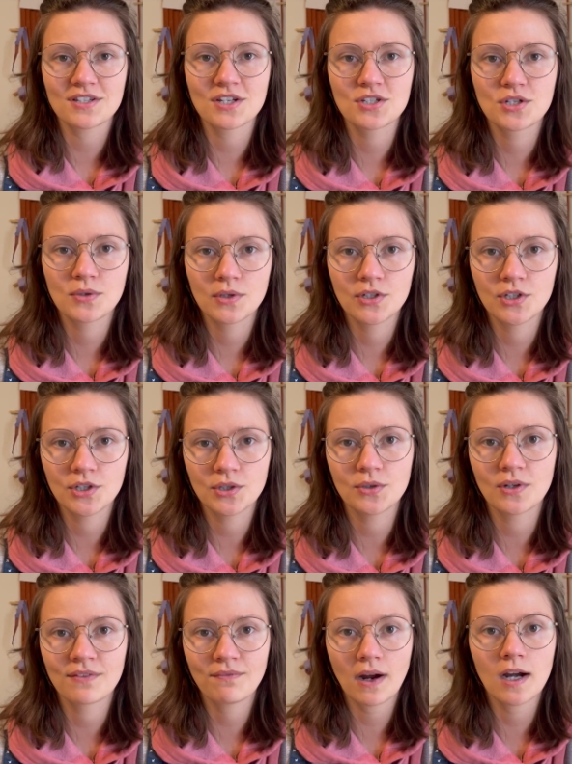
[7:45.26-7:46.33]
into a new
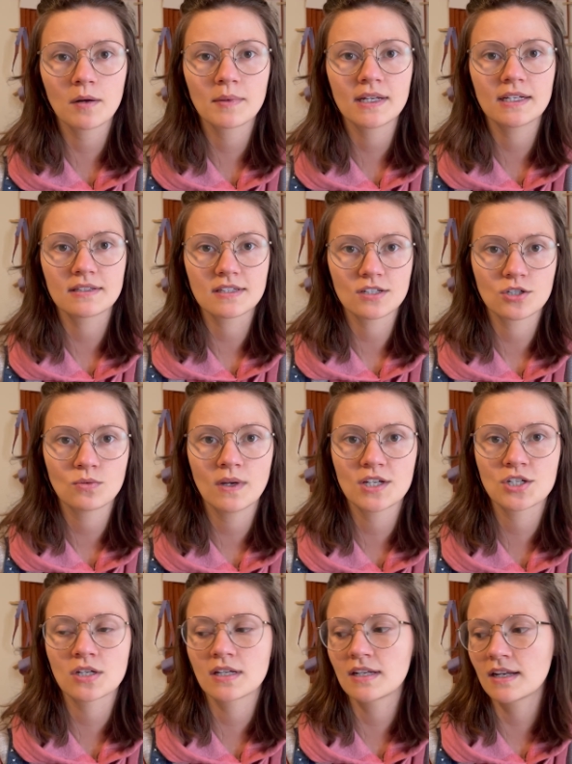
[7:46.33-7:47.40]
environment and
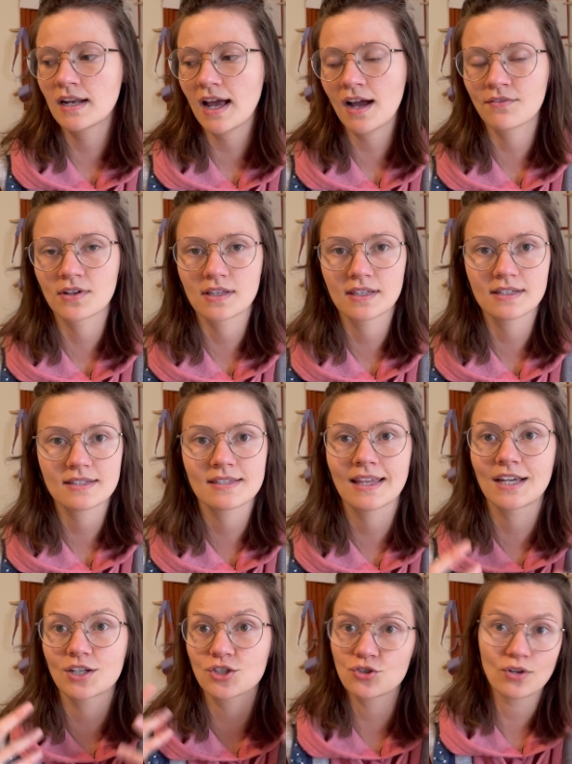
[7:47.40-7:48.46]
situation and having this
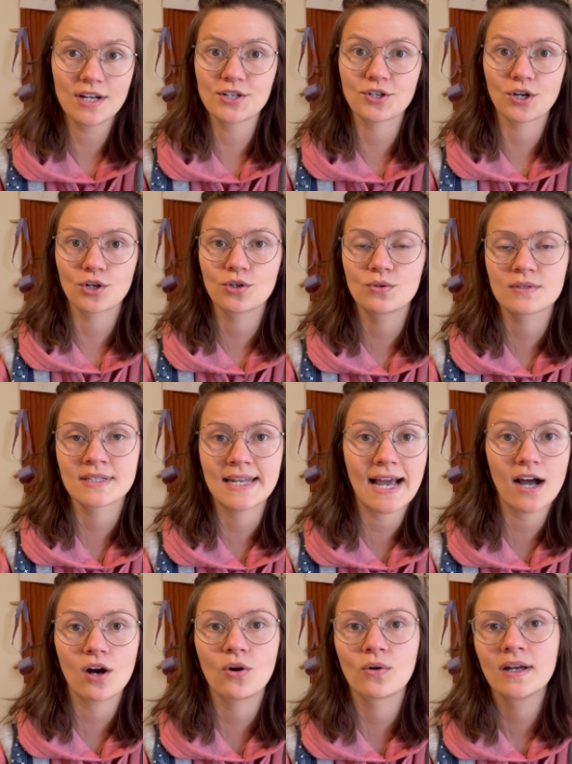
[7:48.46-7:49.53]
like stranger who's
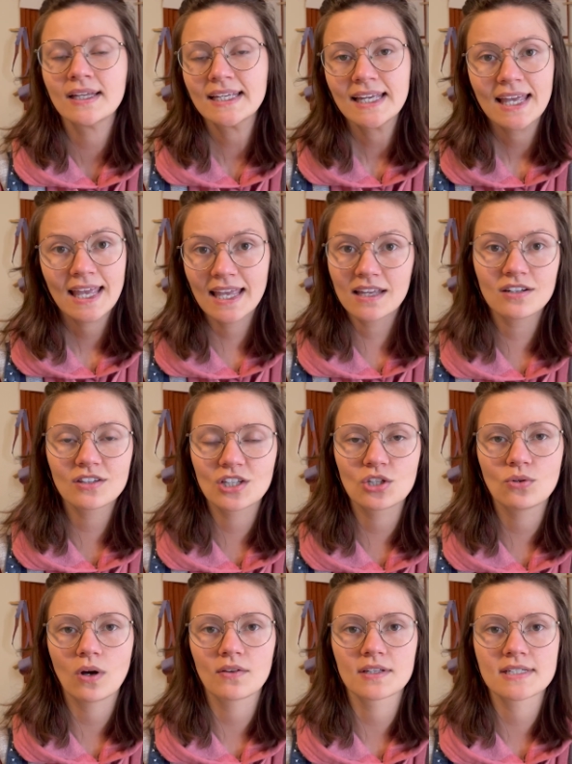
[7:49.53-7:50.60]
now handling
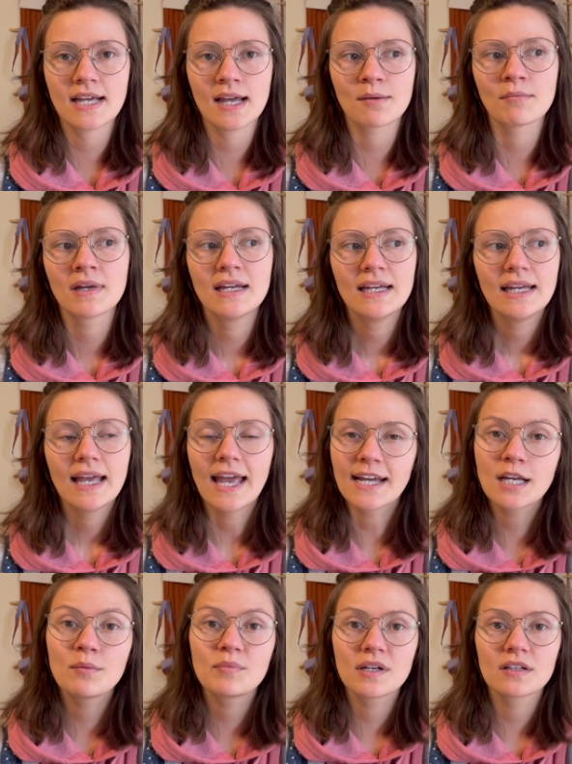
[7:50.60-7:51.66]
you all the time, it
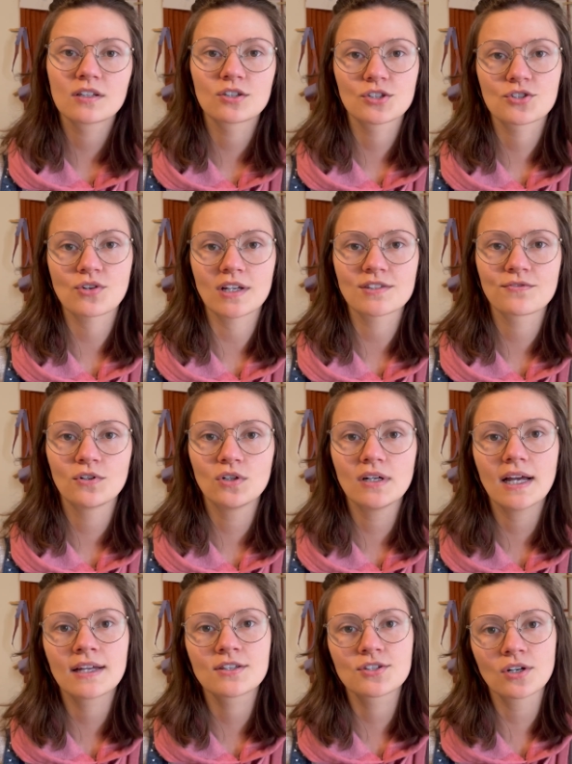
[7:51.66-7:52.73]
can be a little stressful.
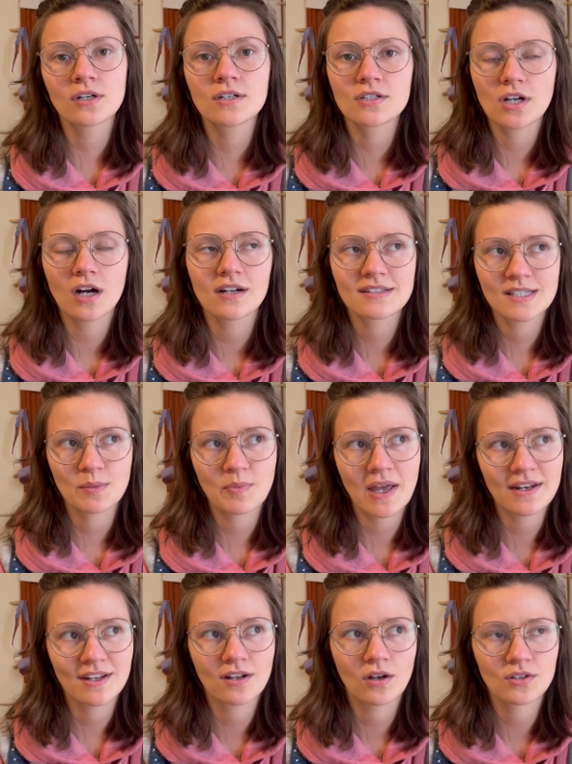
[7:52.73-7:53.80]
And certain dogs,
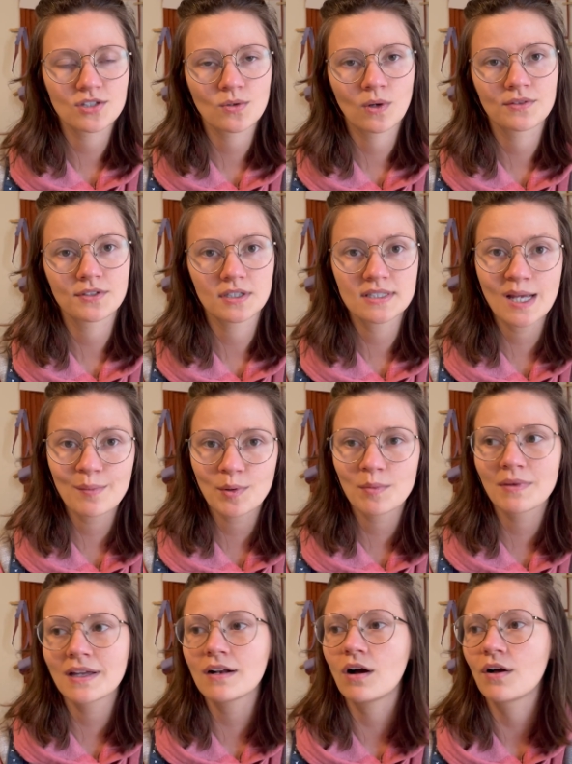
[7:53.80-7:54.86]
depending also on their
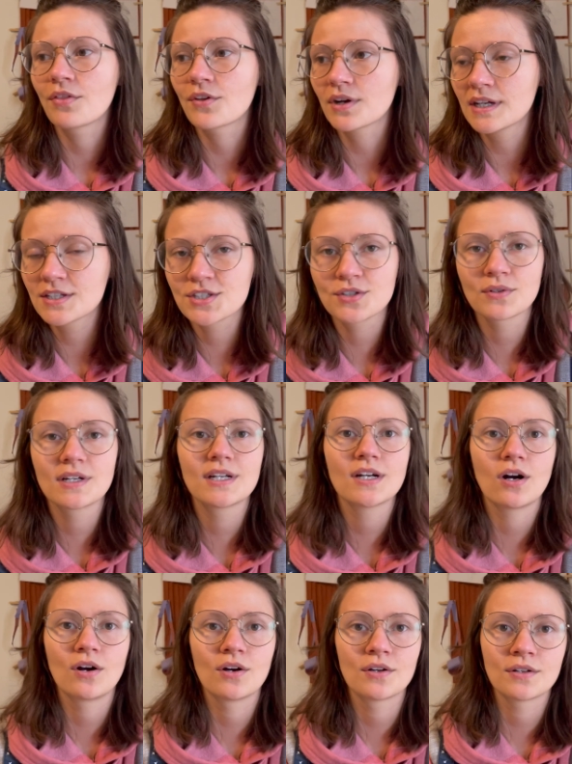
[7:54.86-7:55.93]
temperament, on their history,
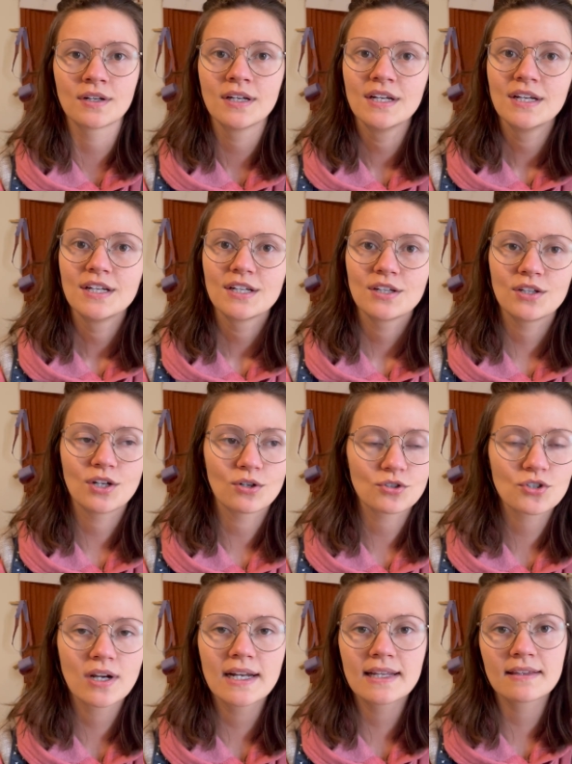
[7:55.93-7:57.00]
on, you know,
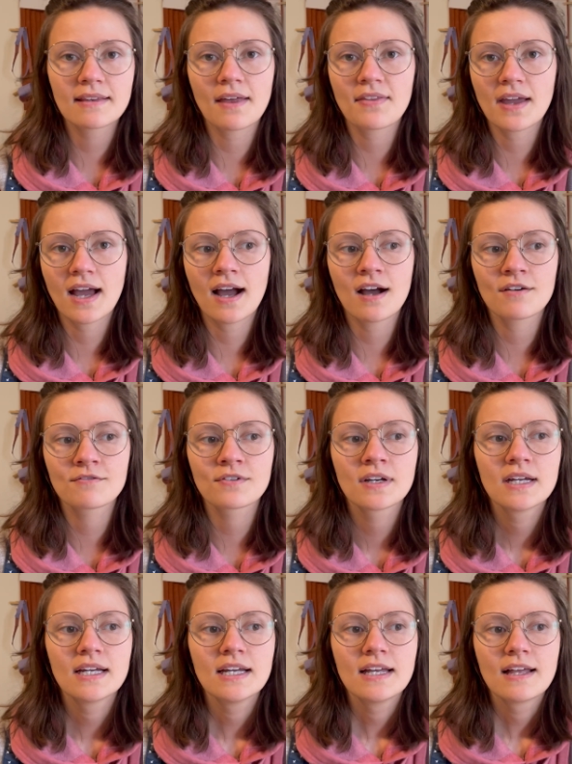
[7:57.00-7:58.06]
training that they have,
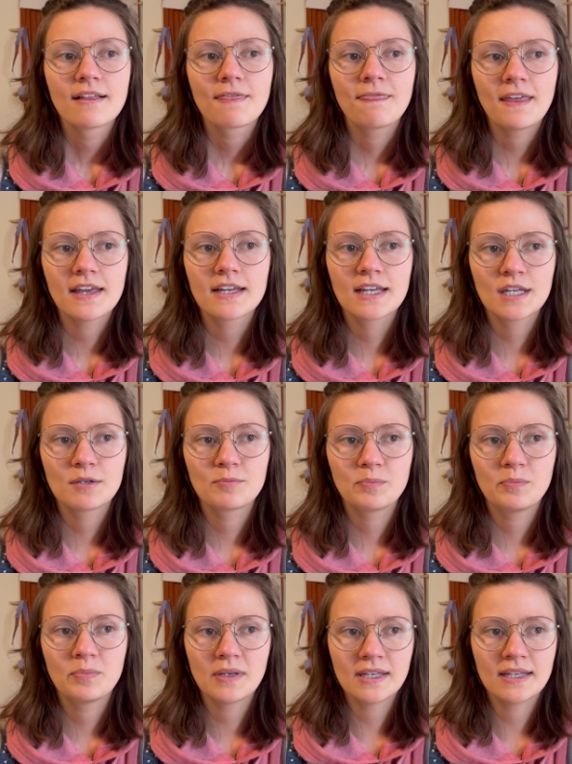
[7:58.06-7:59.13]
they can
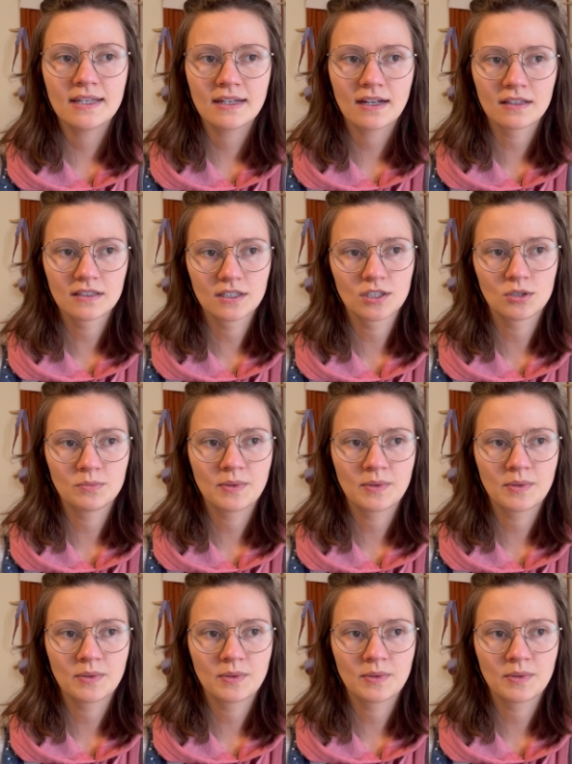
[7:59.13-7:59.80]
be a little